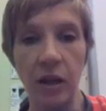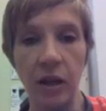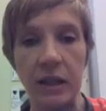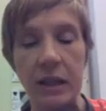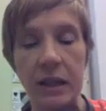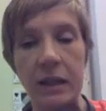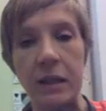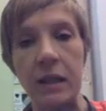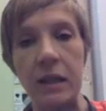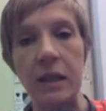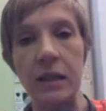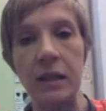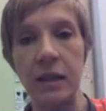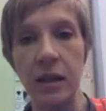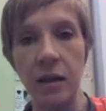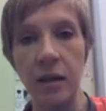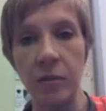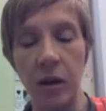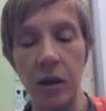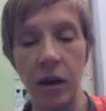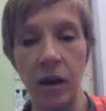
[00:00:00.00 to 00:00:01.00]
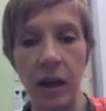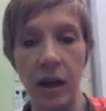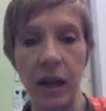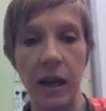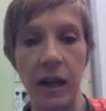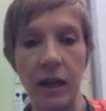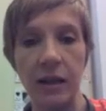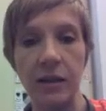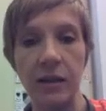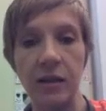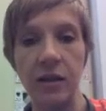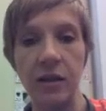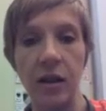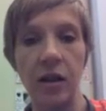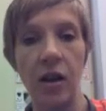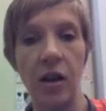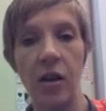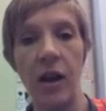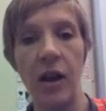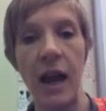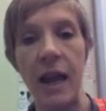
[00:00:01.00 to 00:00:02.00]
Disney Cinema, and
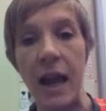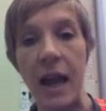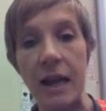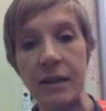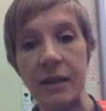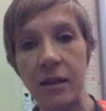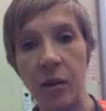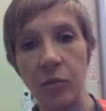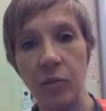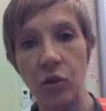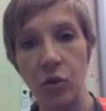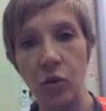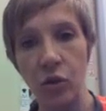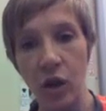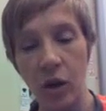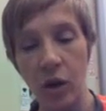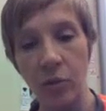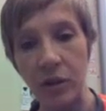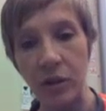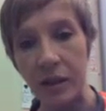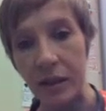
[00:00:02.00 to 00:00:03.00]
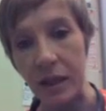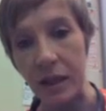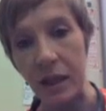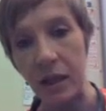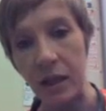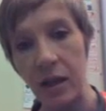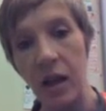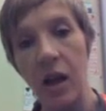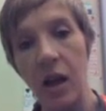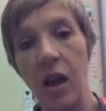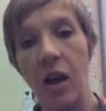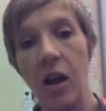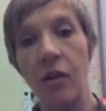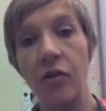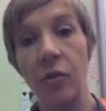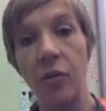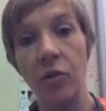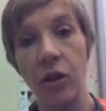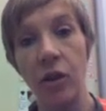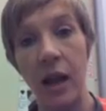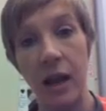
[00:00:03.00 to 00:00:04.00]
I asked them to dub a scene
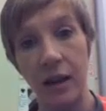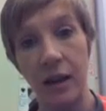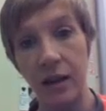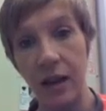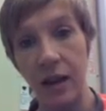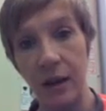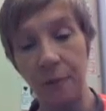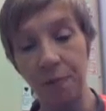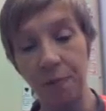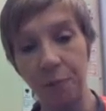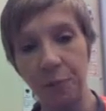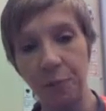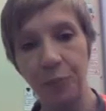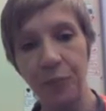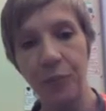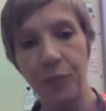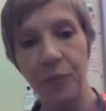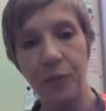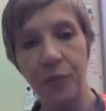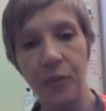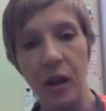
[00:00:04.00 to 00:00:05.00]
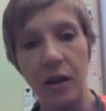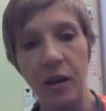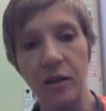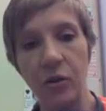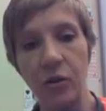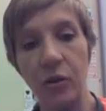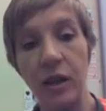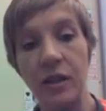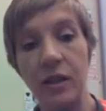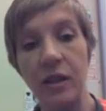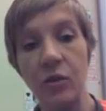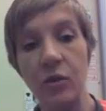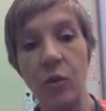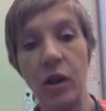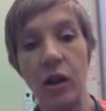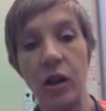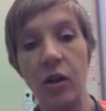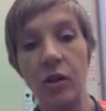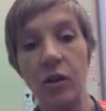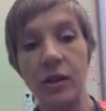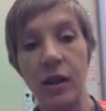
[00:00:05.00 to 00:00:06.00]
from The Lion King. So this is what
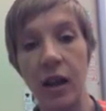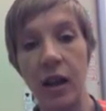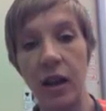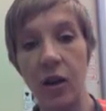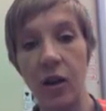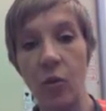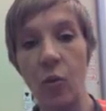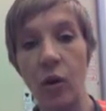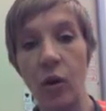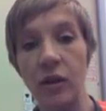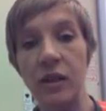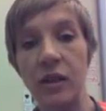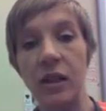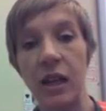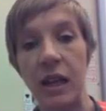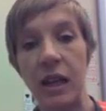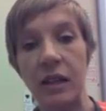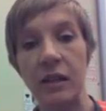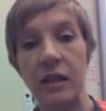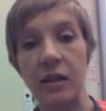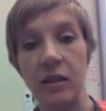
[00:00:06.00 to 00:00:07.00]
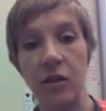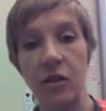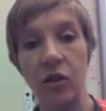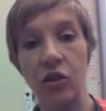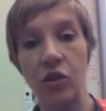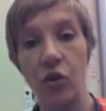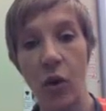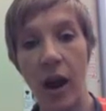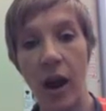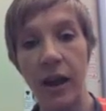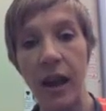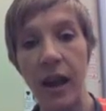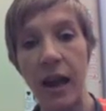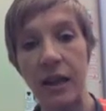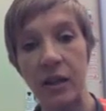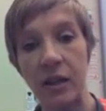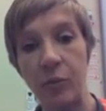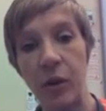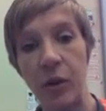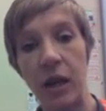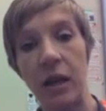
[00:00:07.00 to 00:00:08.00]
it looks like once the track
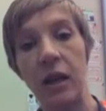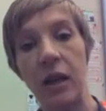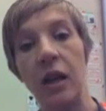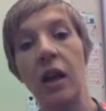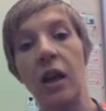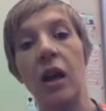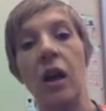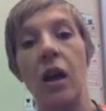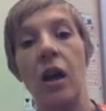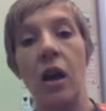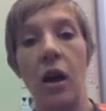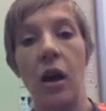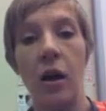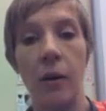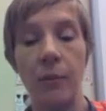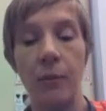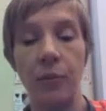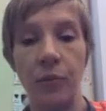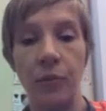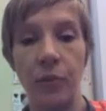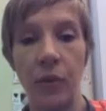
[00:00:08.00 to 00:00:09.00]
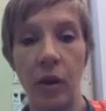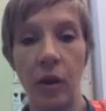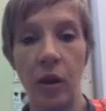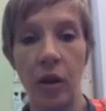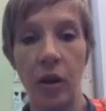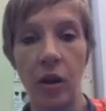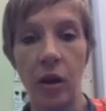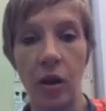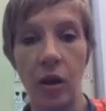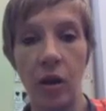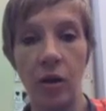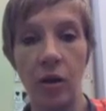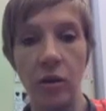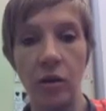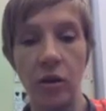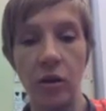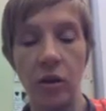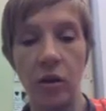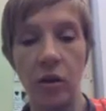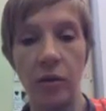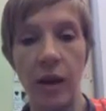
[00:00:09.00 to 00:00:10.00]
has been
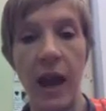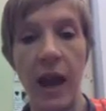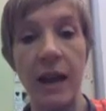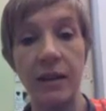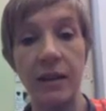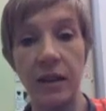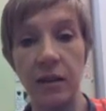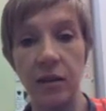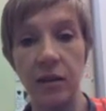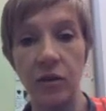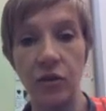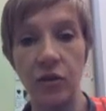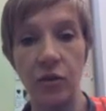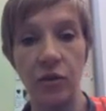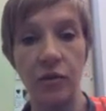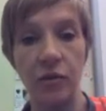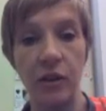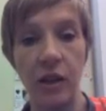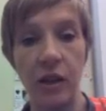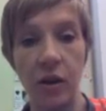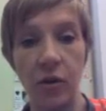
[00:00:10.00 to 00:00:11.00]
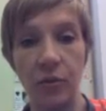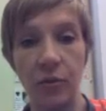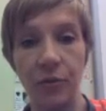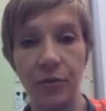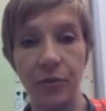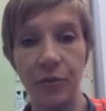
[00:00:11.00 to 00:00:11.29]
added to the video.